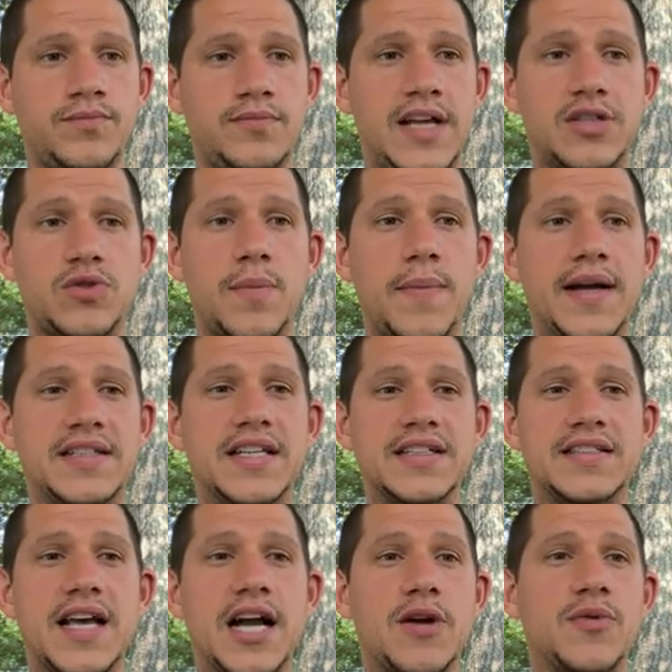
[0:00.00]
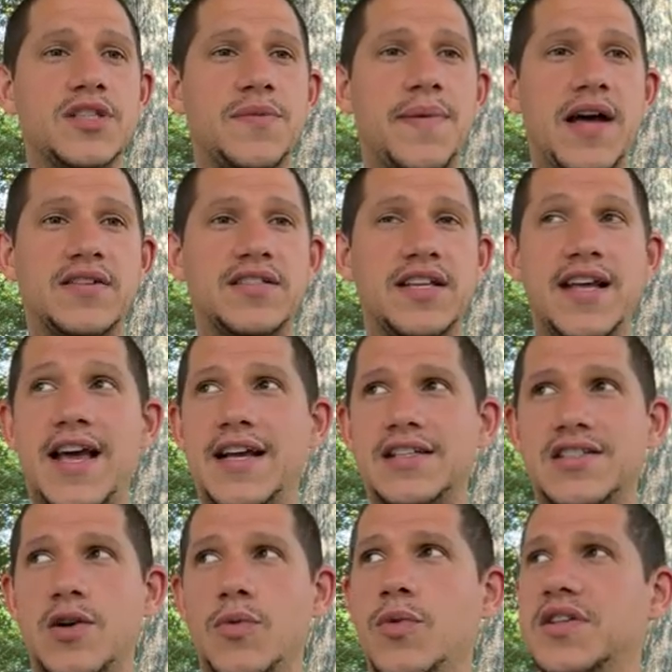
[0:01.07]
That's what my TikTok was about today.
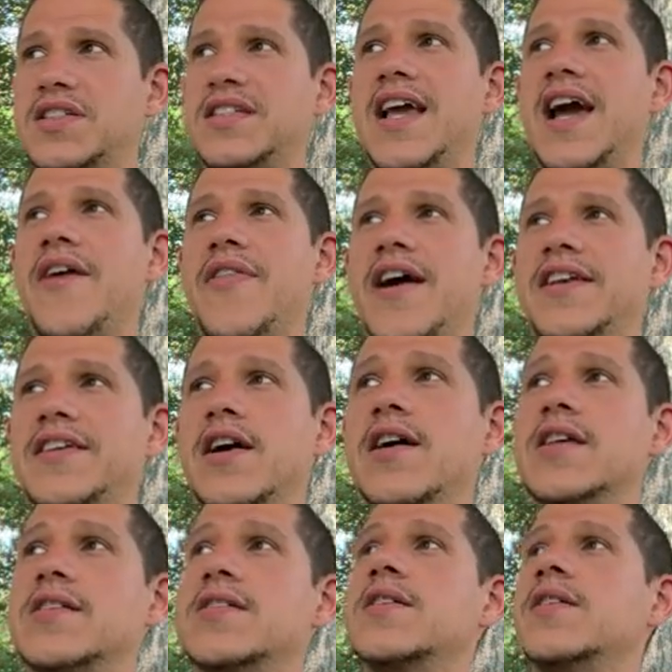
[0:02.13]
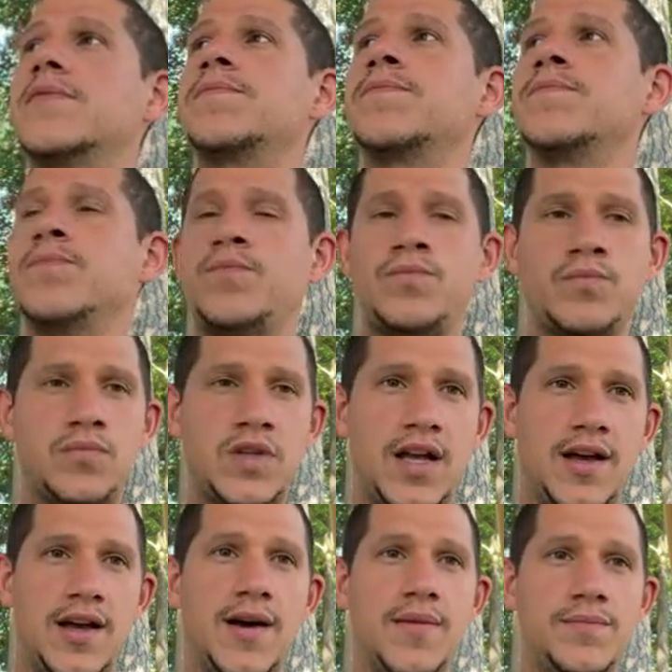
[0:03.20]
So we'll see how that does.
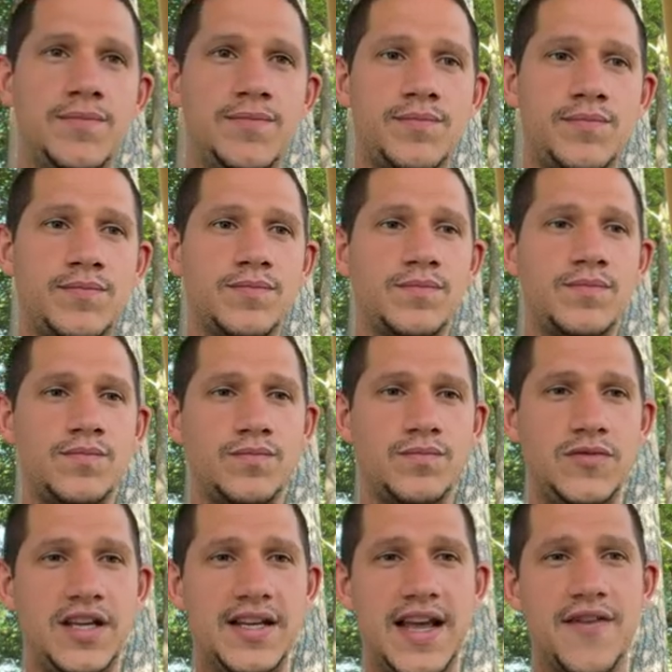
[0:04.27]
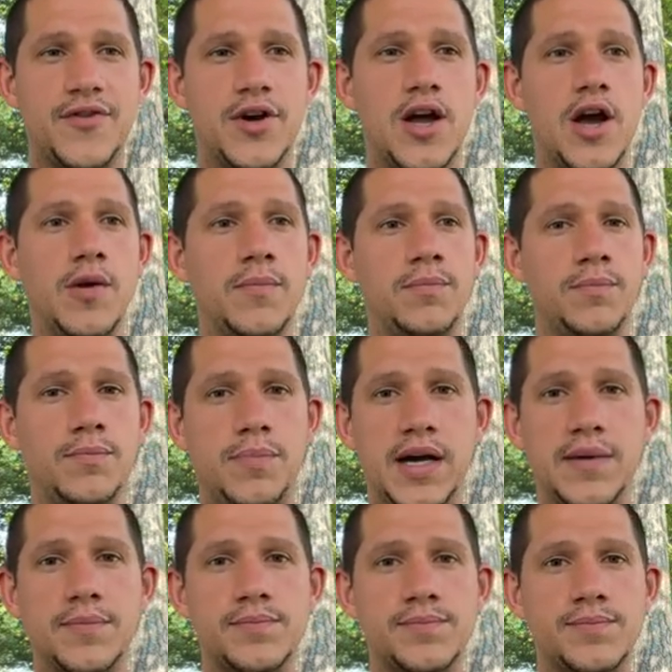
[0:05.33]
Um, you never know.
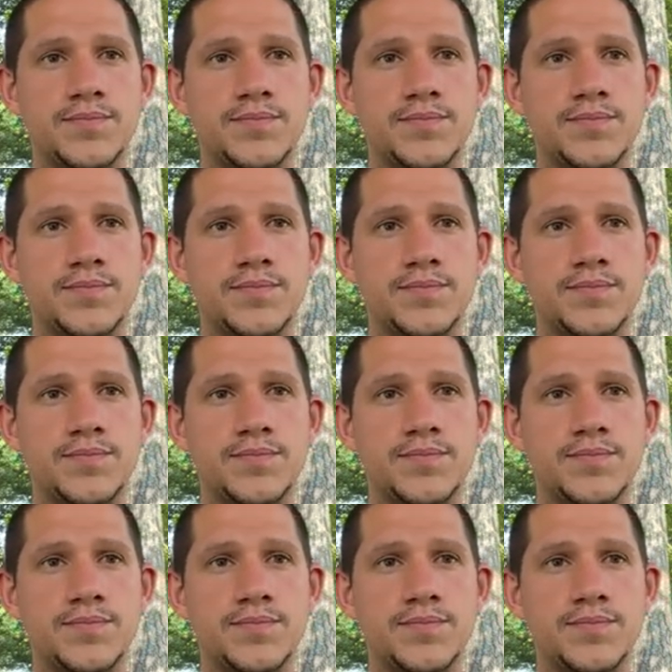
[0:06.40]
But,